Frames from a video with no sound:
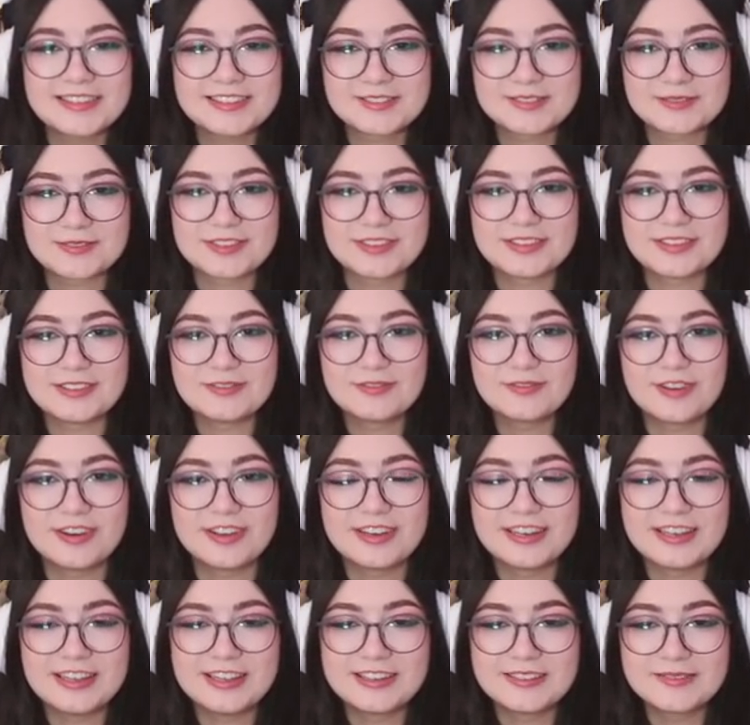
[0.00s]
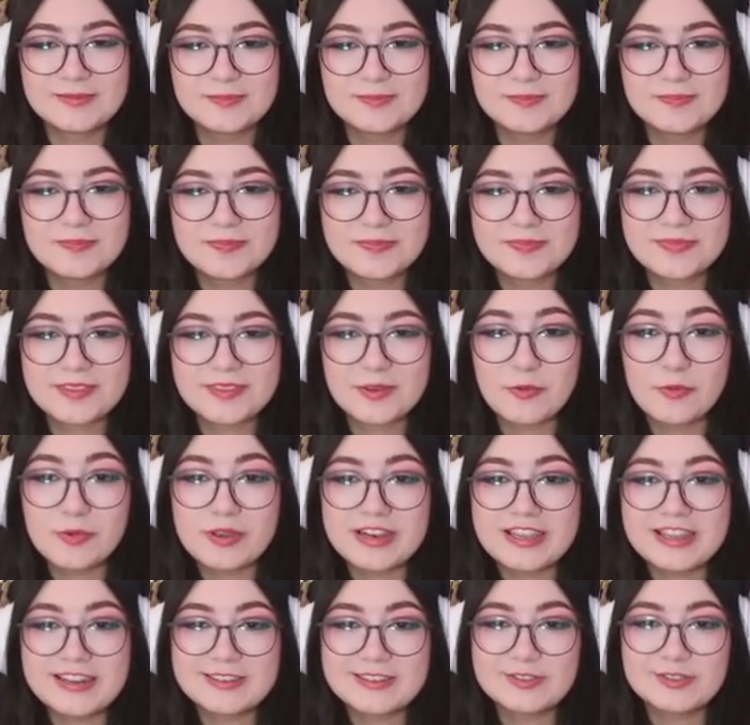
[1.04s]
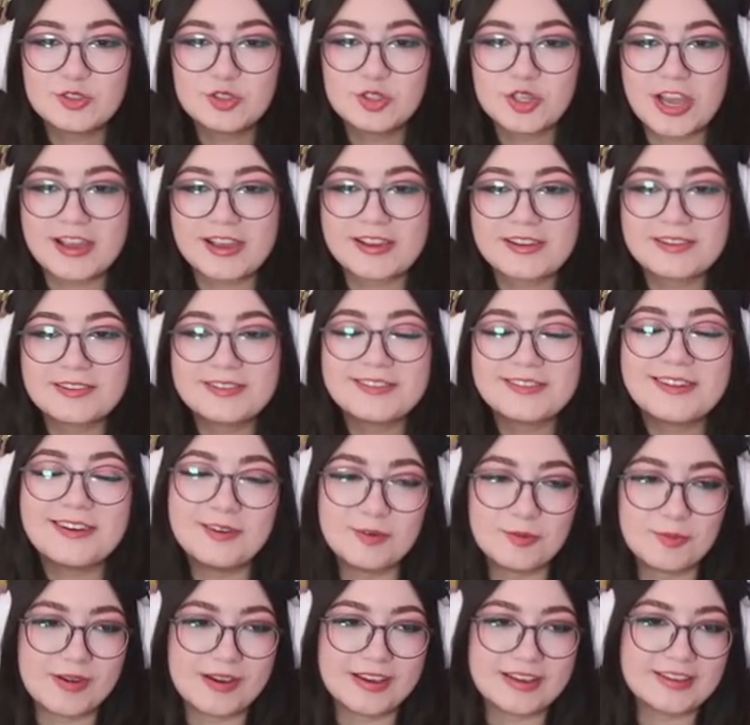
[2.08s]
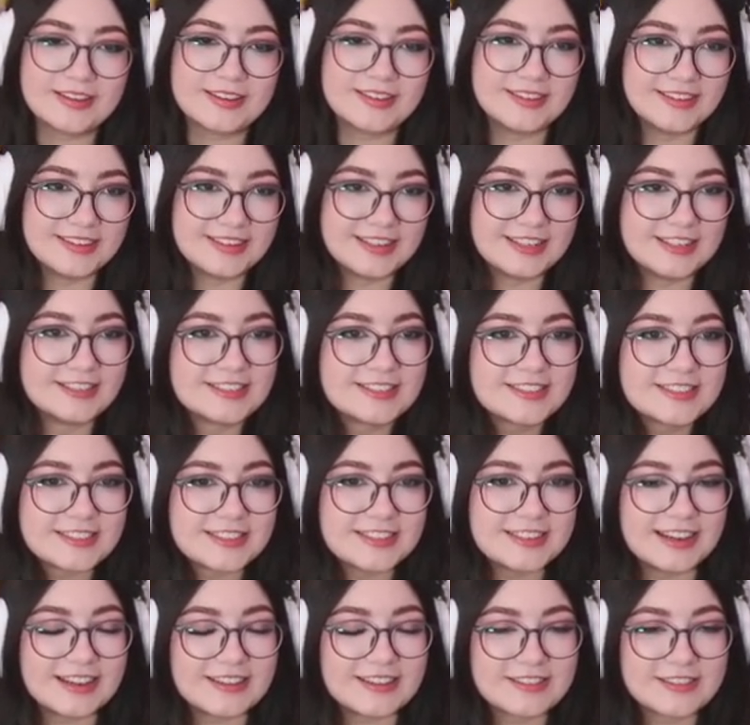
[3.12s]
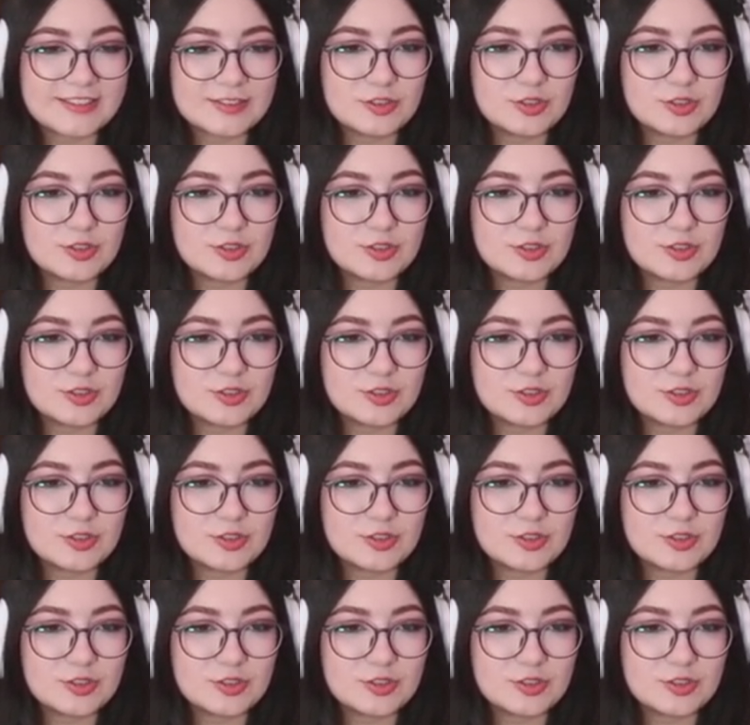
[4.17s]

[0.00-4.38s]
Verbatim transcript: That's really funny. We need a jail. Oh my goodness. Not the